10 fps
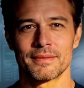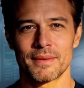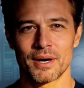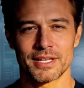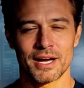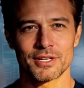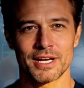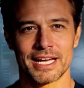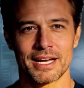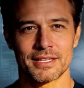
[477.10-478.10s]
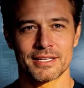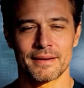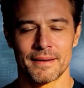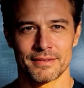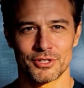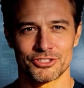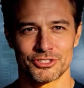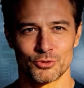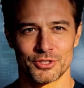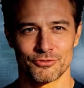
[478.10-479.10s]
On the other hand, they're
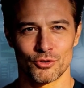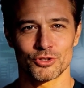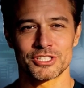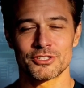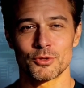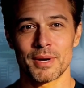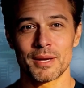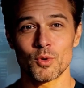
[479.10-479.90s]
still defaulting to paper